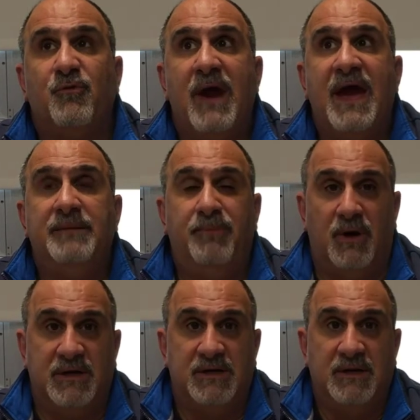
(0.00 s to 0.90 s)
grad
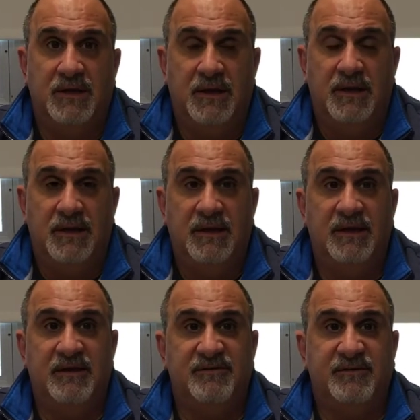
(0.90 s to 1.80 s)
book
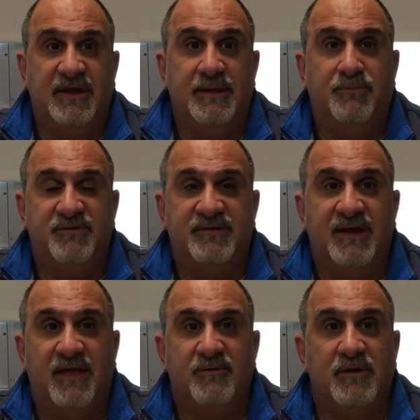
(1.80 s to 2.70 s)
is getting put
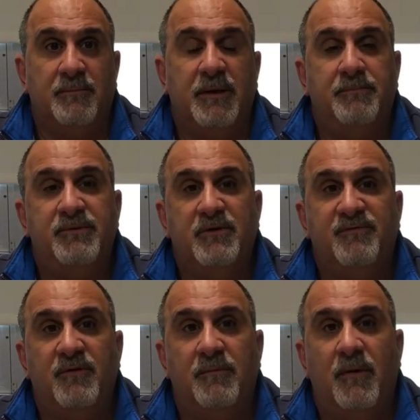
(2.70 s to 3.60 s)
together. It'll be a
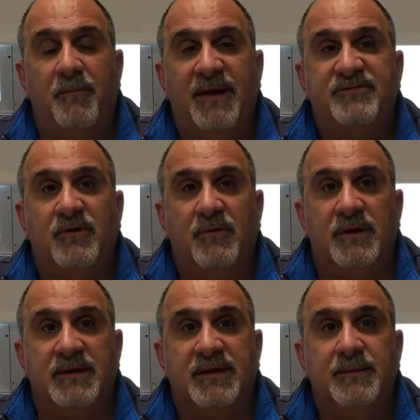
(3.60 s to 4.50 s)
beautiful memento
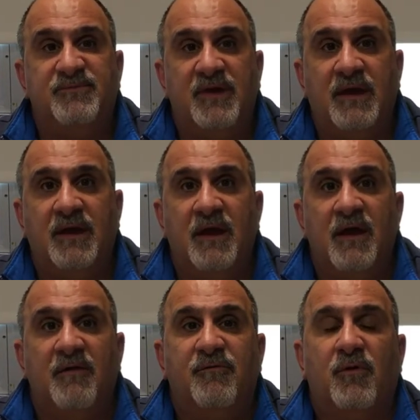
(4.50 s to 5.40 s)
and keepsake
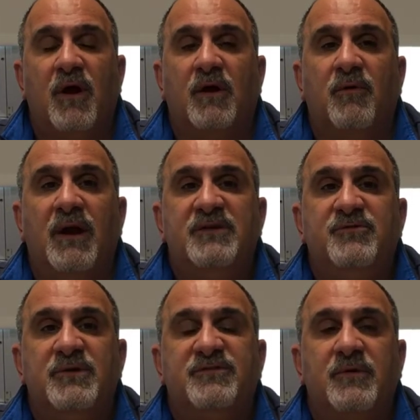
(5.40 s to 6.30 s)
for our
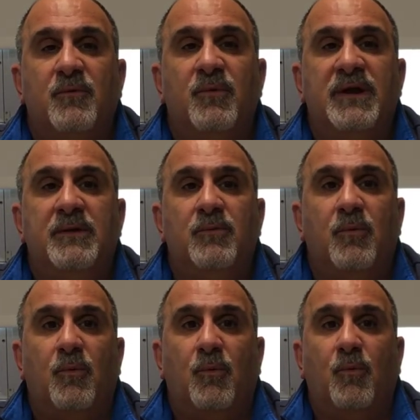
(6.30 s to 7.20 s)
graduates. We
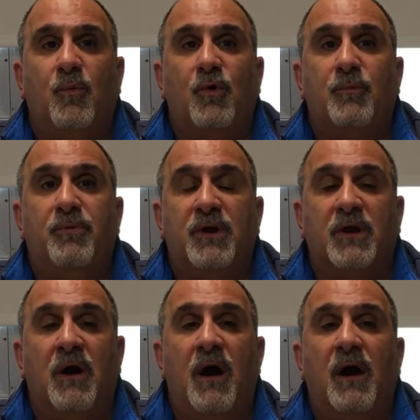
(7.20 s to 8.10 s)
put a
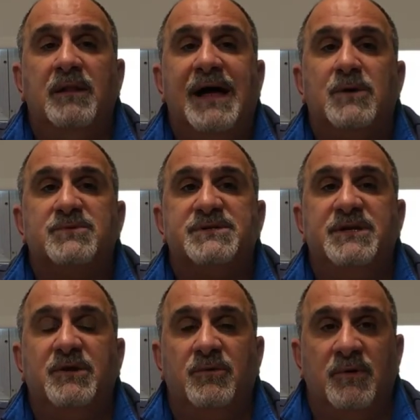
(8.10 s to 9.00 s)
call out to
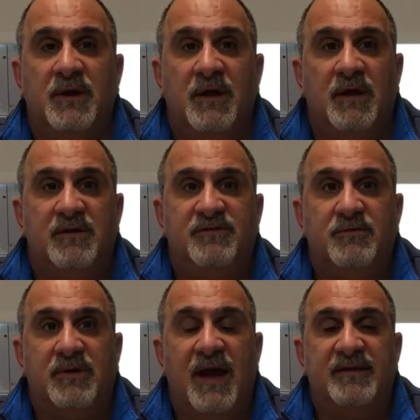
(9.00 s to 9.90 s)
you
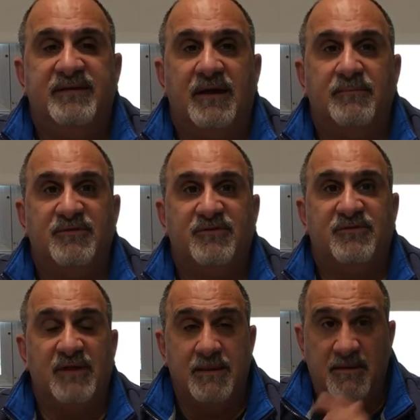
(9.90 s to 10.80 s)
to contact Mr.
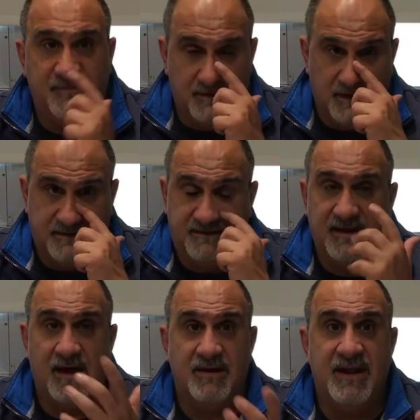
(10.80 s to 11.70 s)
Slayman. If you'd like to
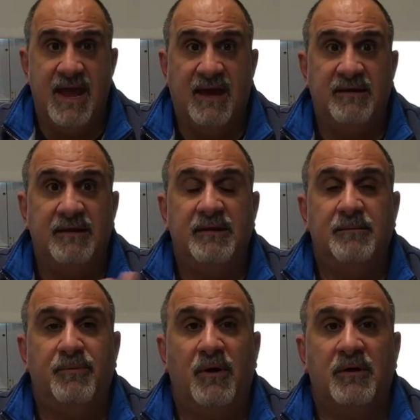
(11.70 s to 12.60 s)
take out an ad in
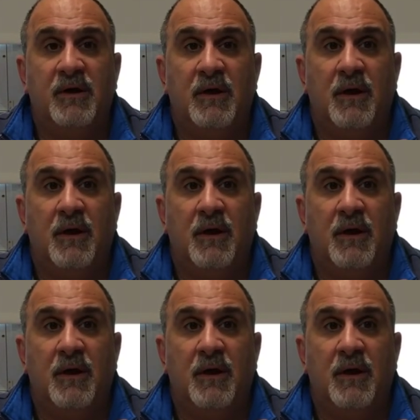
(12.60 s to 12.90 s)
the book,